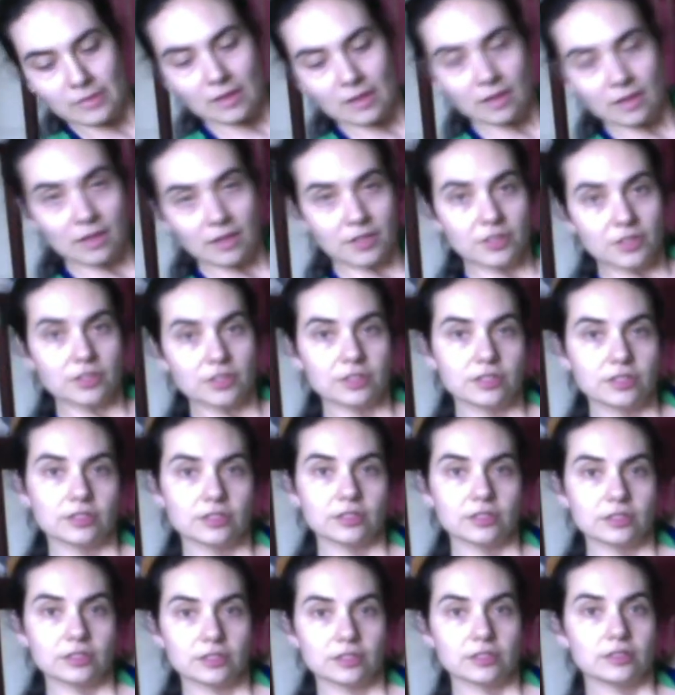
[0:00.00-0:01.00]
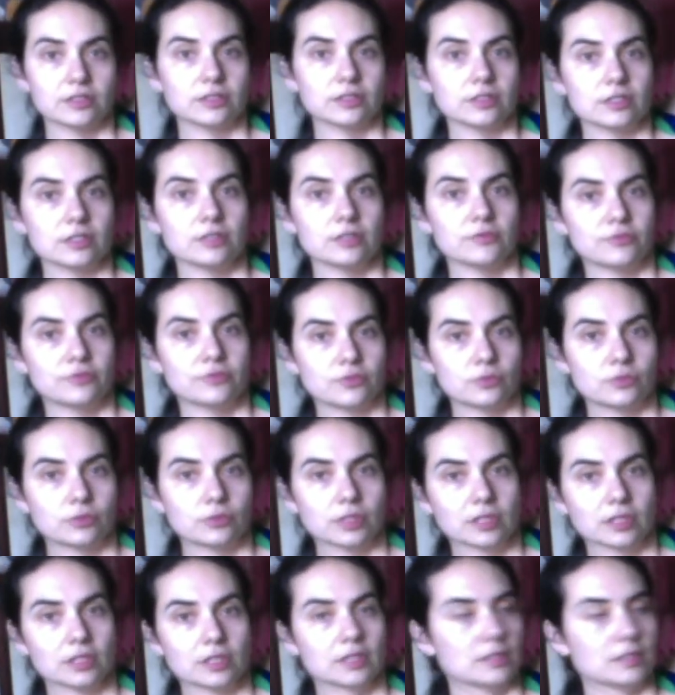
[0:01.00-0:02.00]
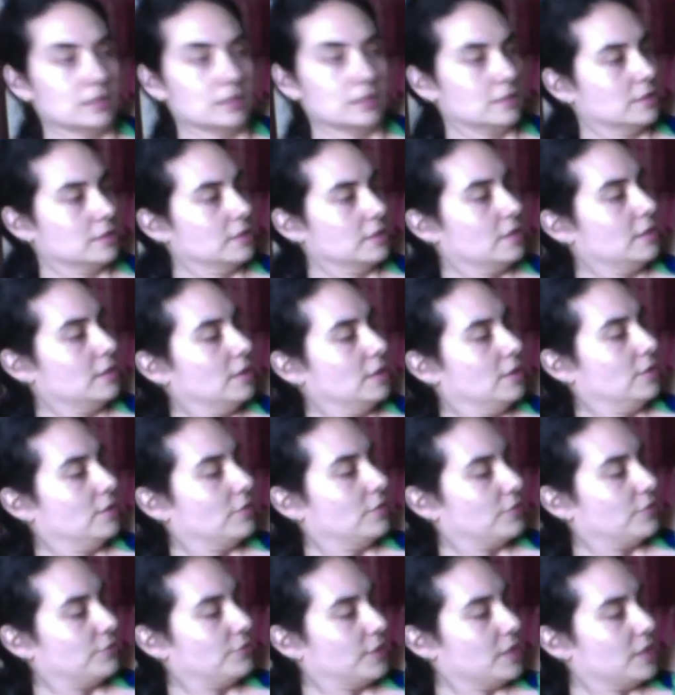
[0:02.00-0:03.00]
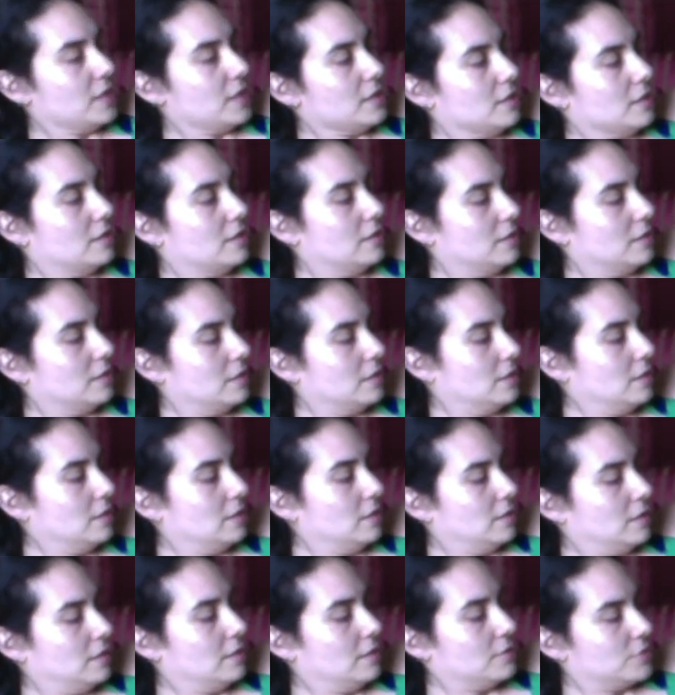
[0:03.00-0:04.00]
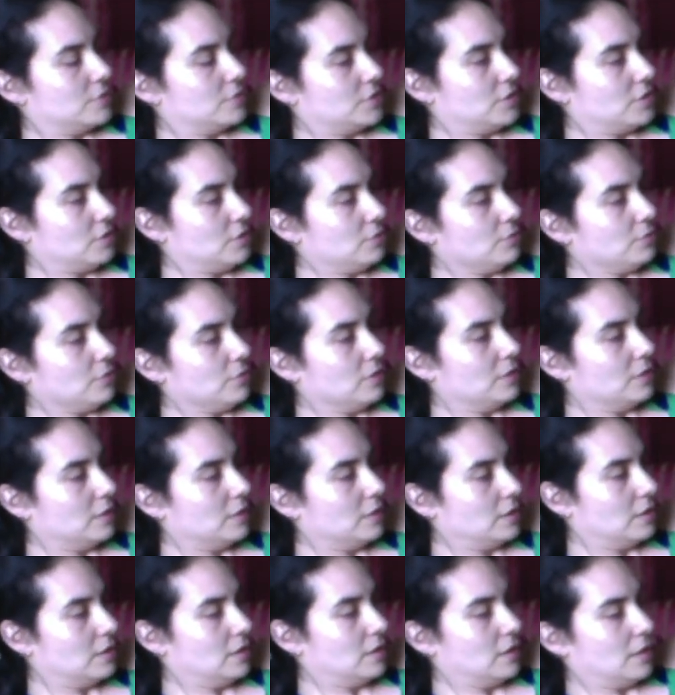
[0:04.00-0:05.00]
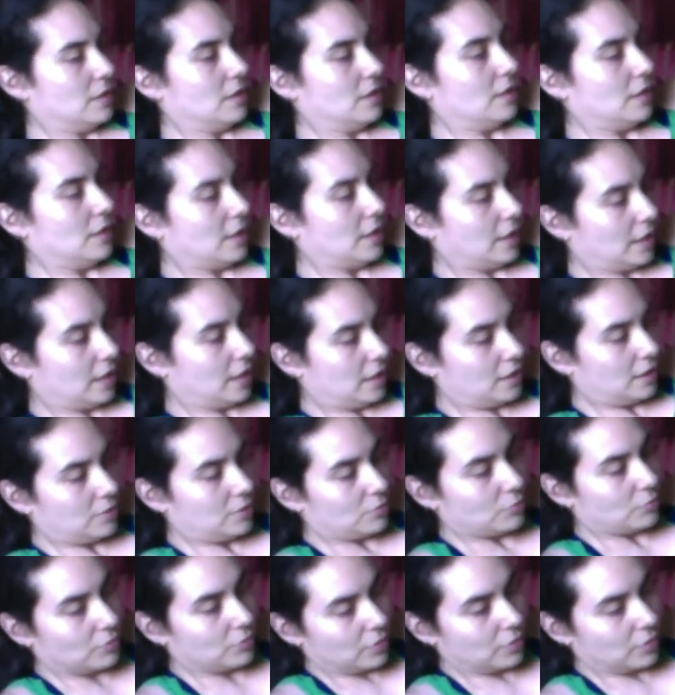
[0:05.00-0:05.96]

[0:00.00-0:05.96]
Good, good, good, good. 4, 3, 2, and 1.